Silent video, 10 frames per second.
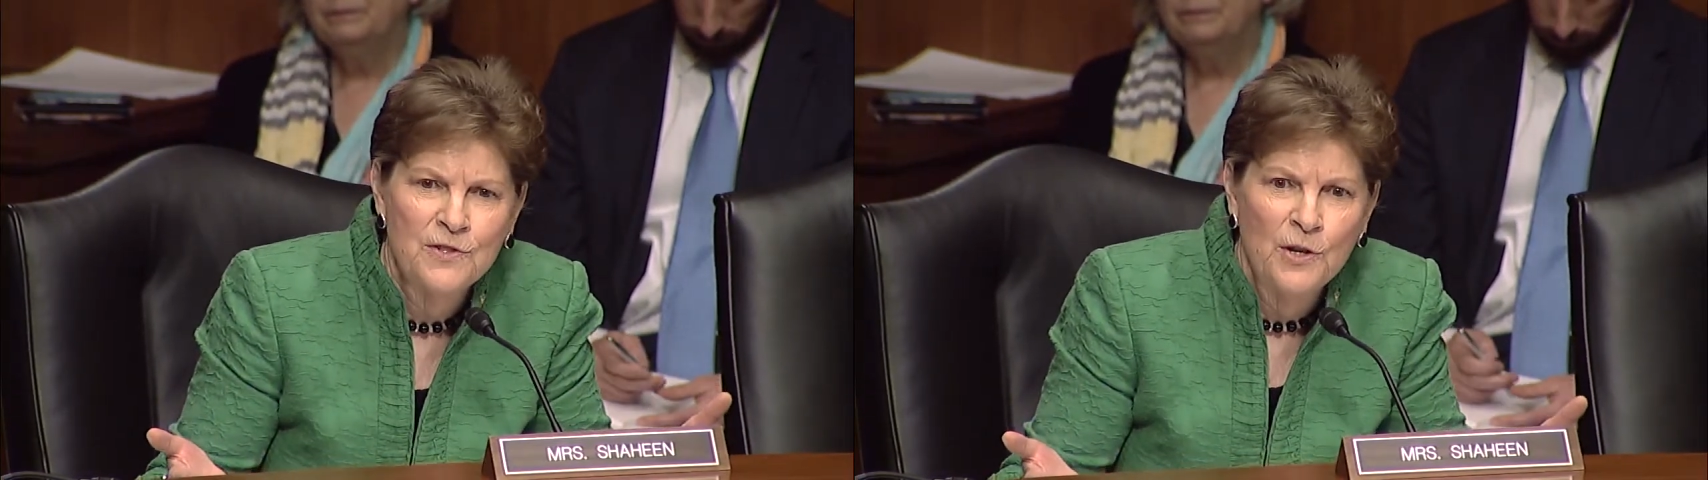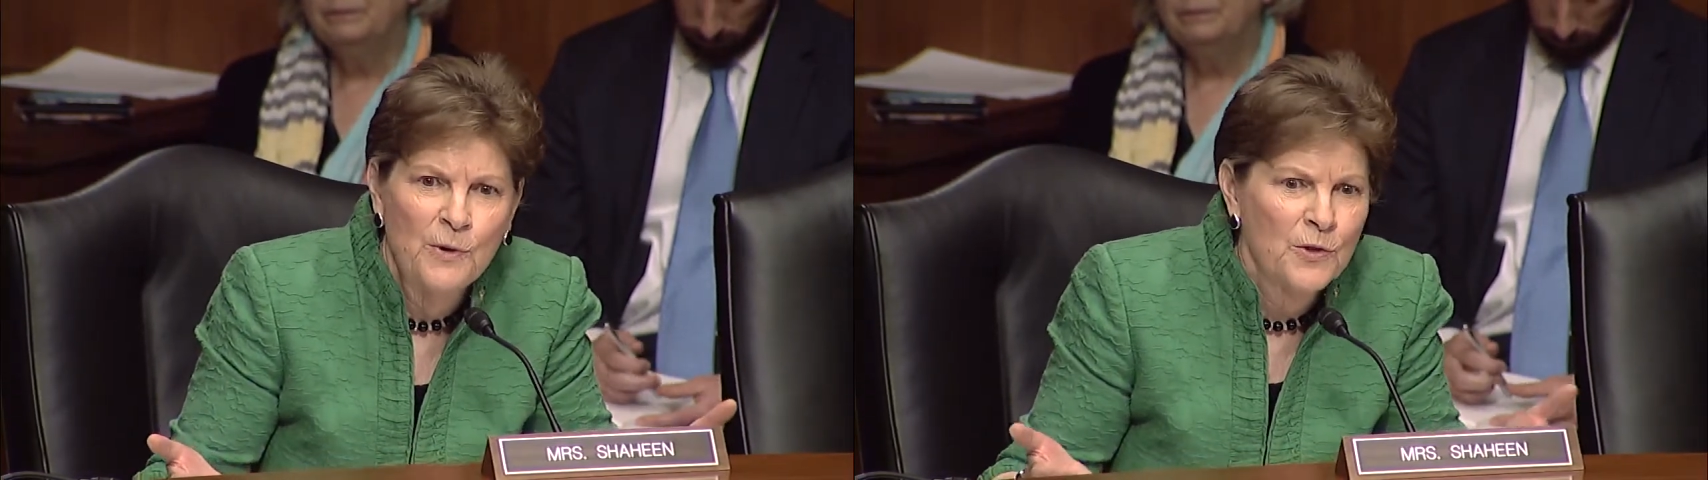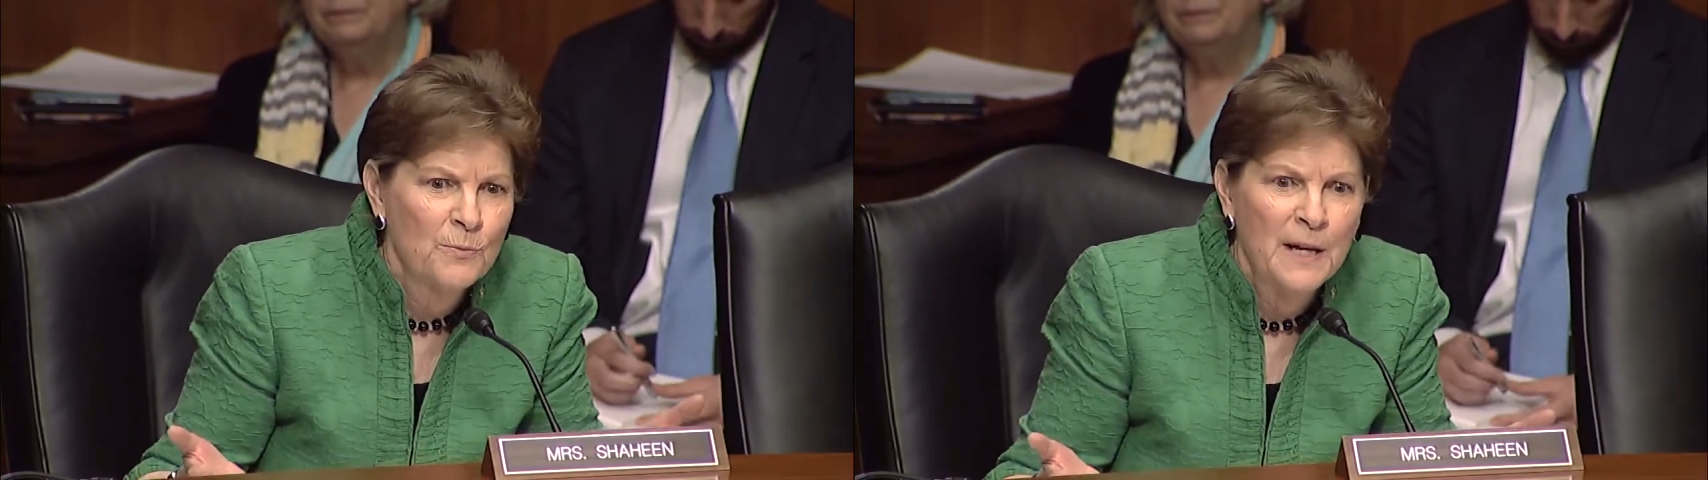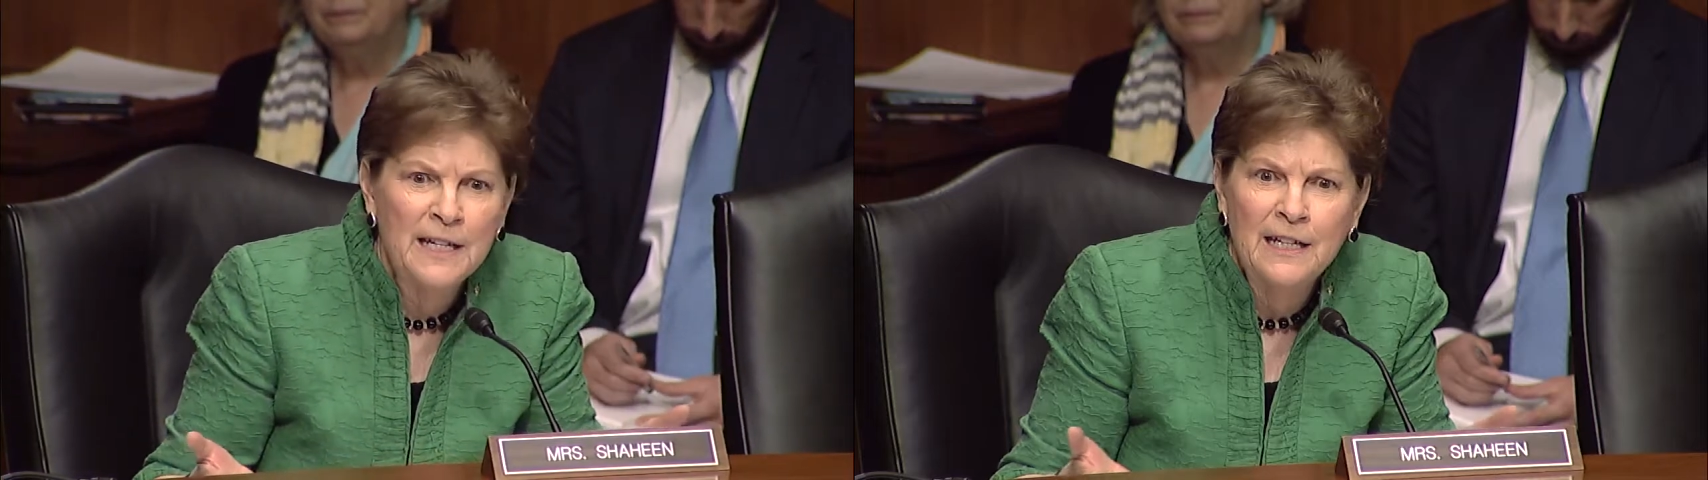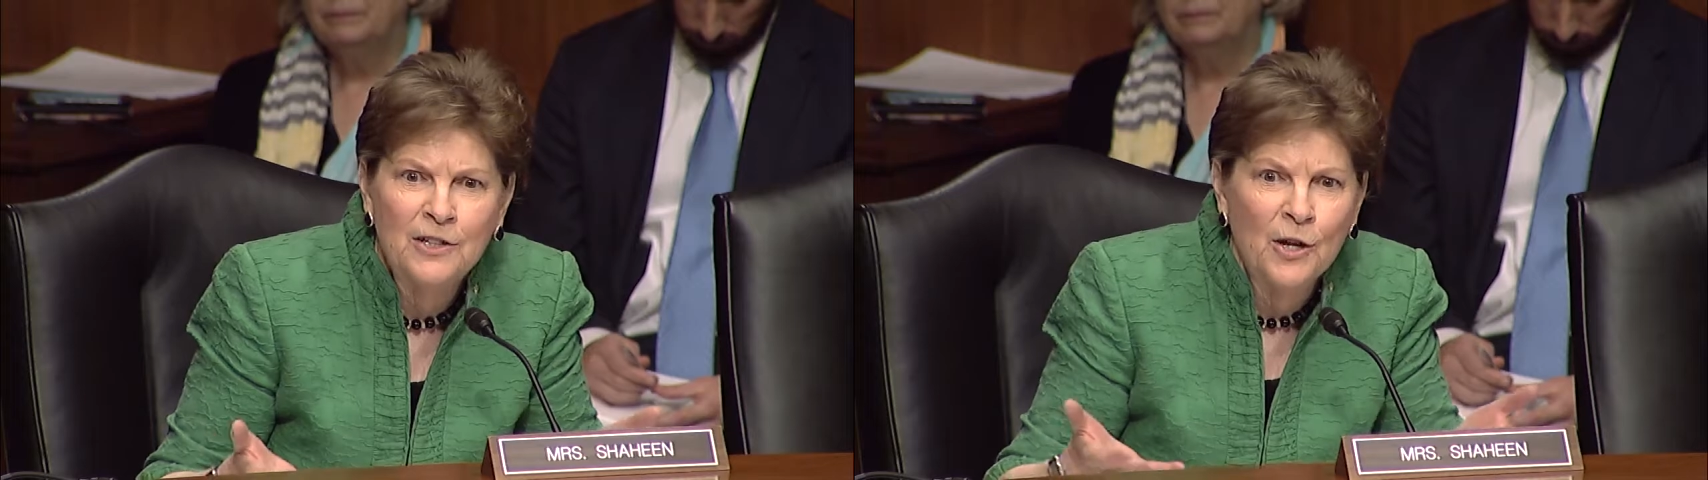no other
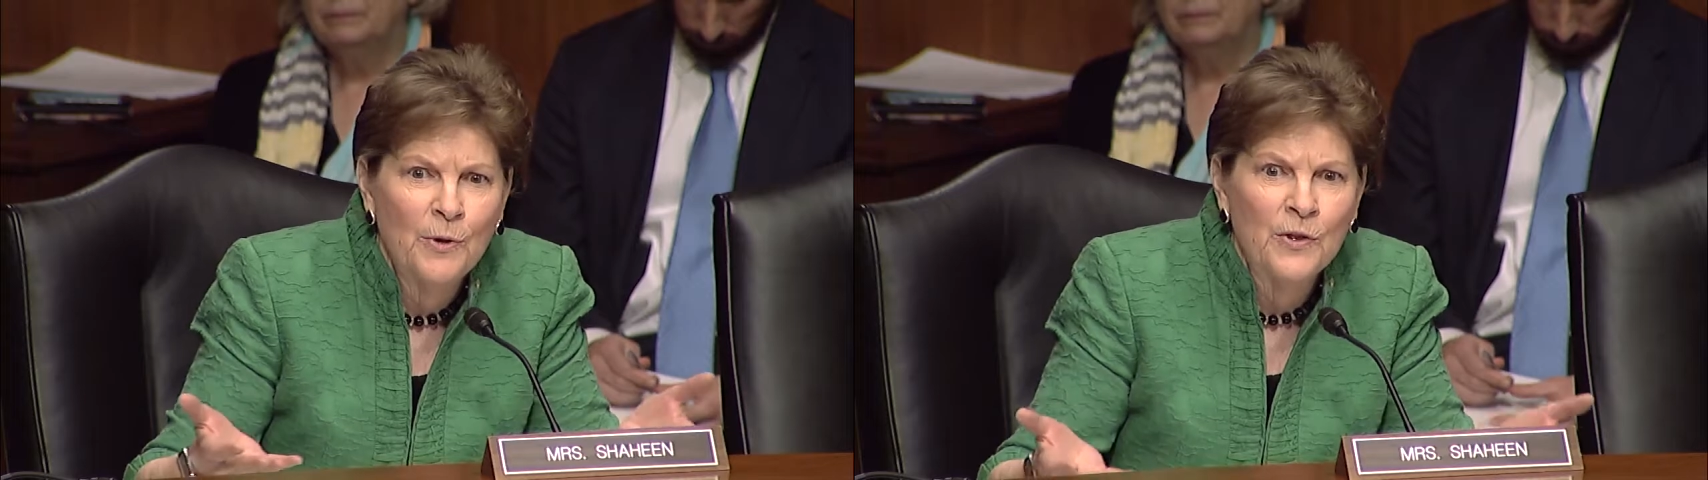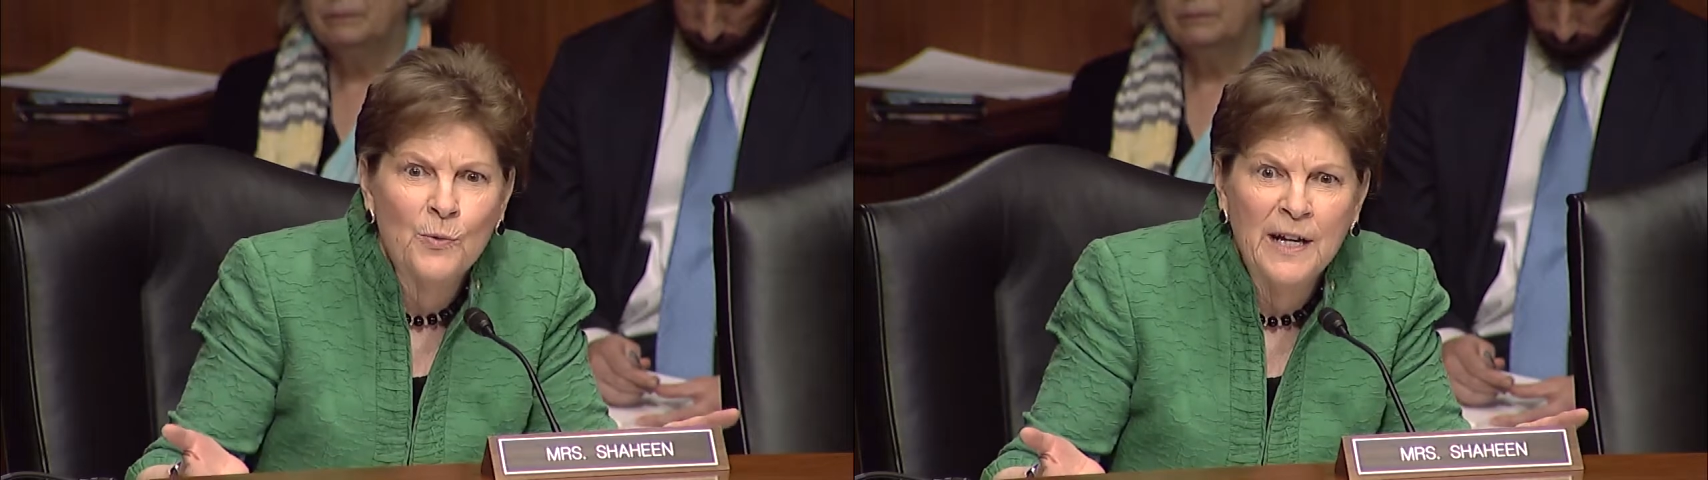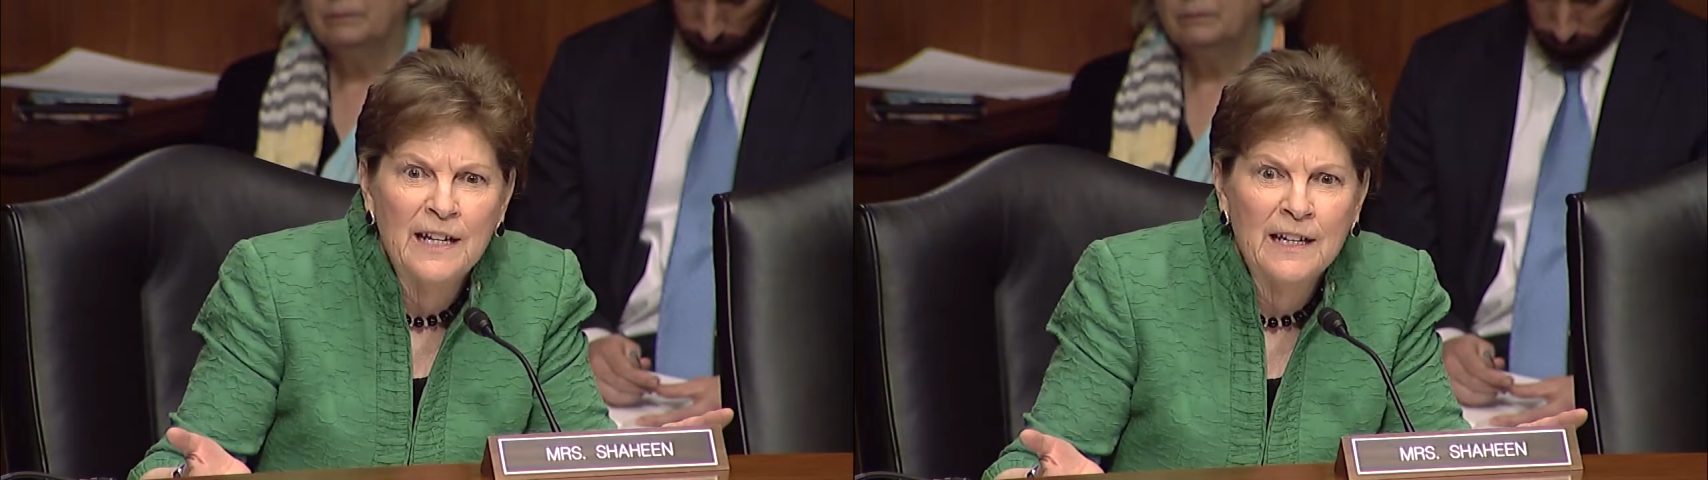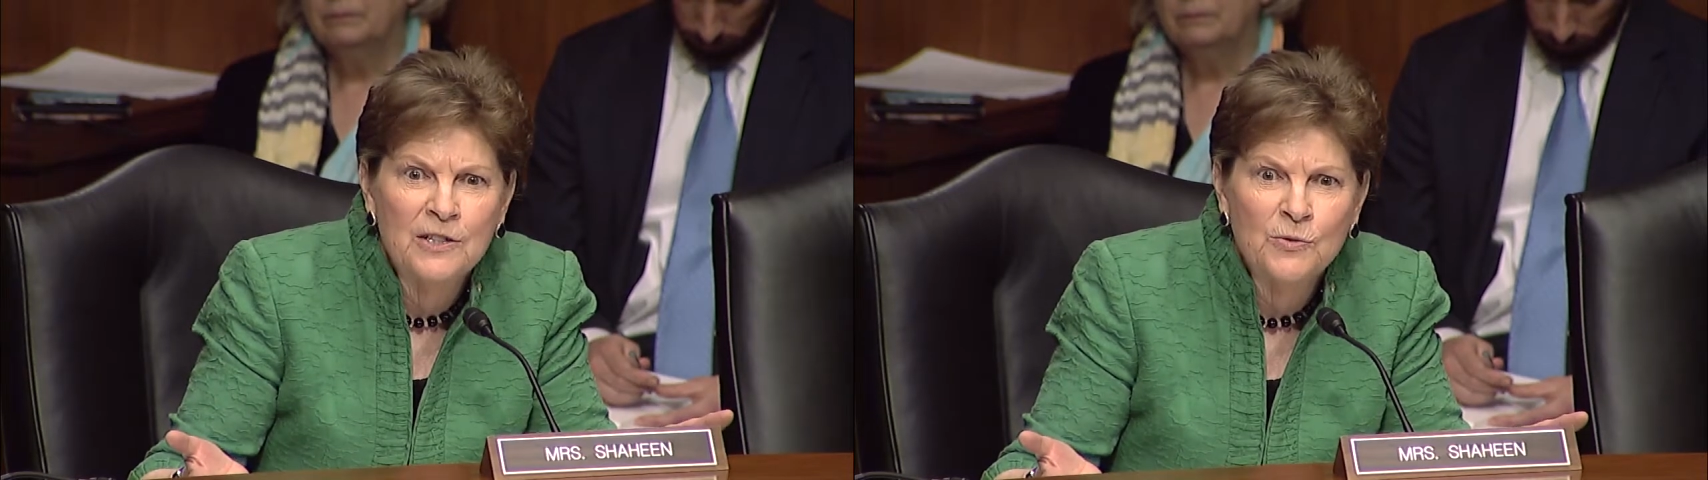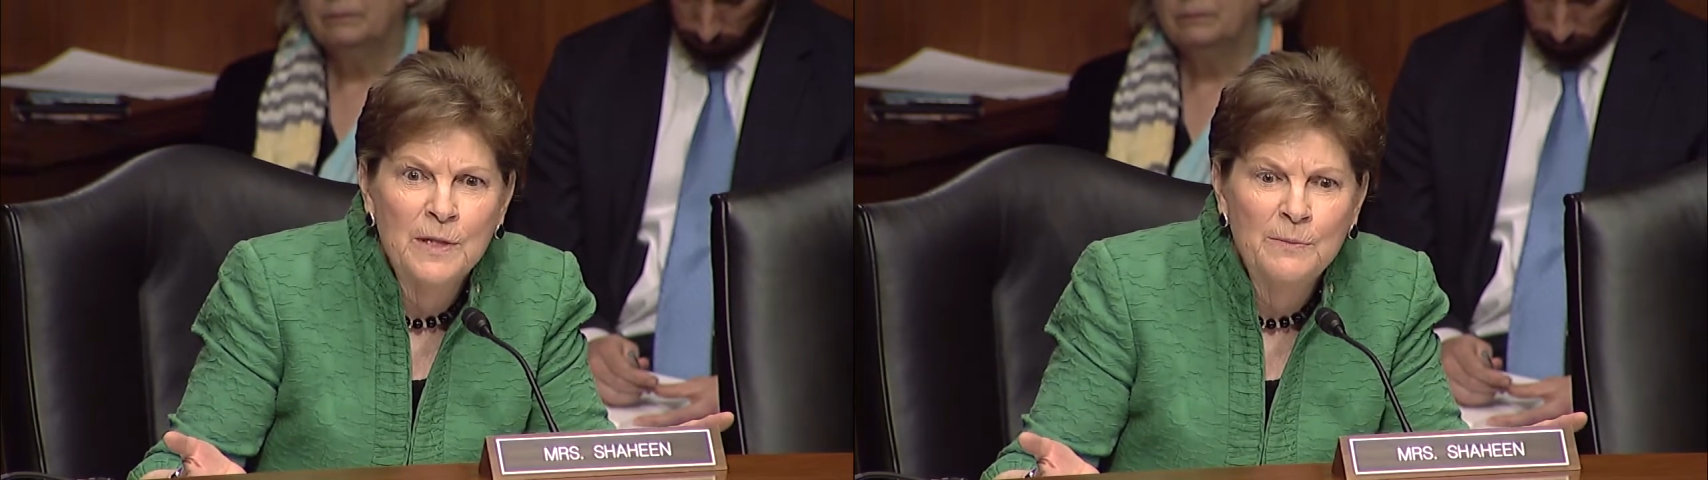money and no other way to get
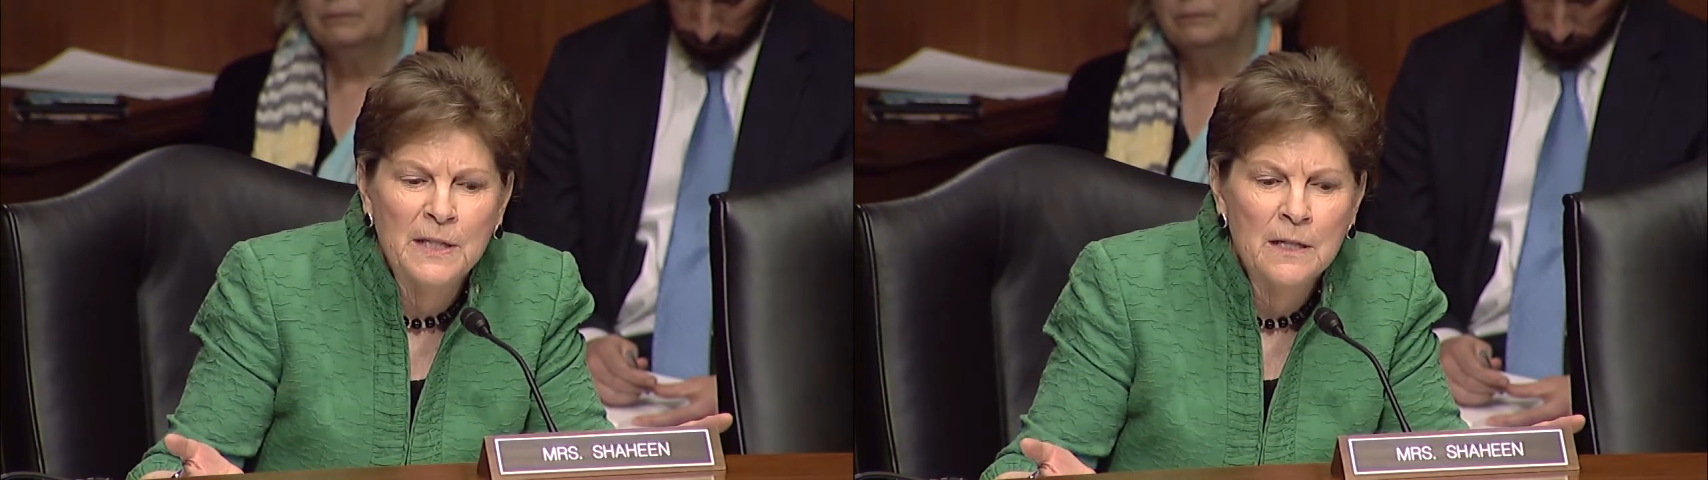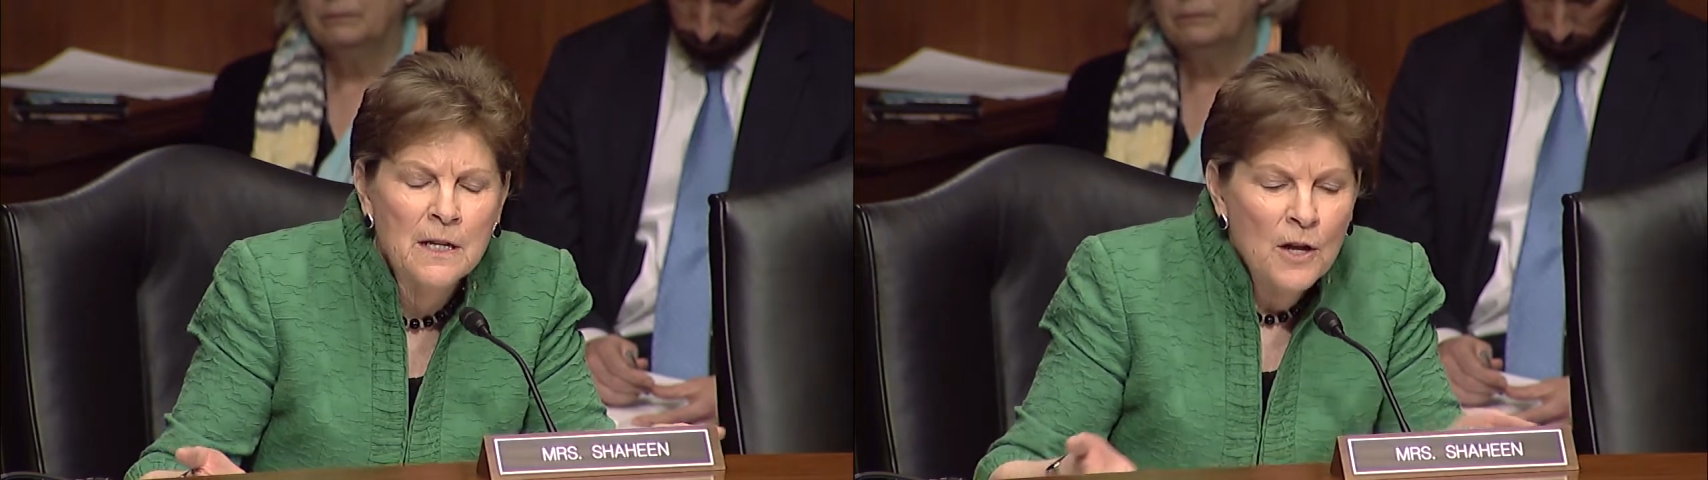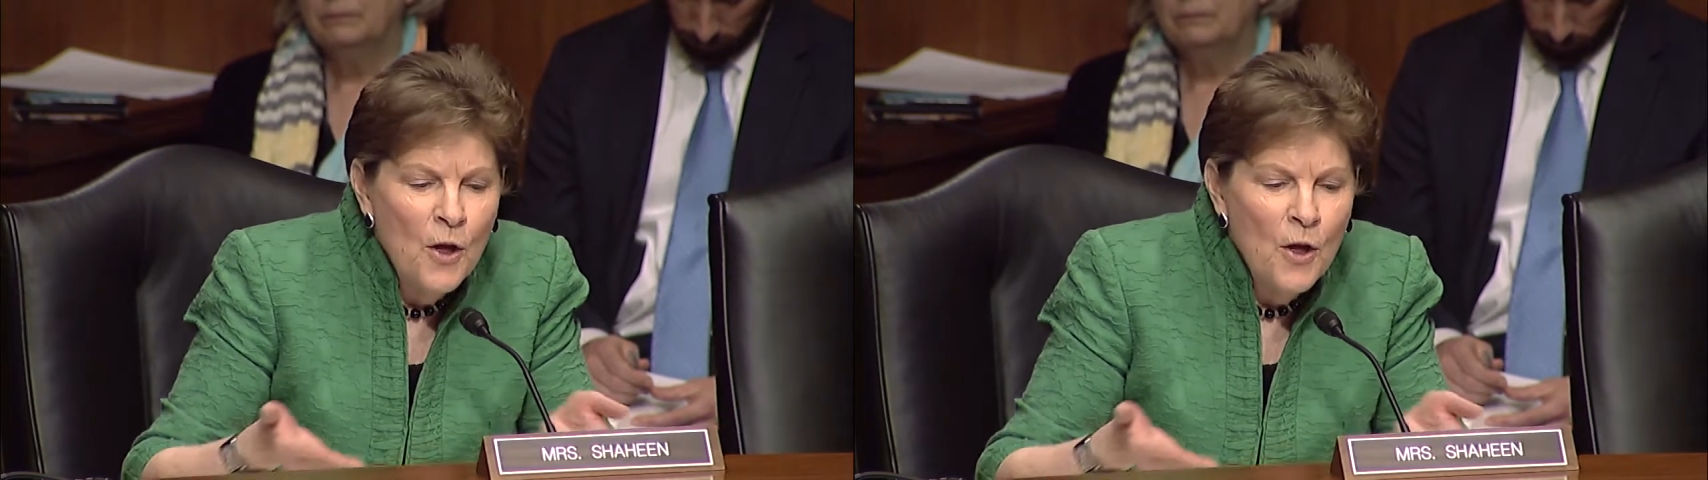treatment.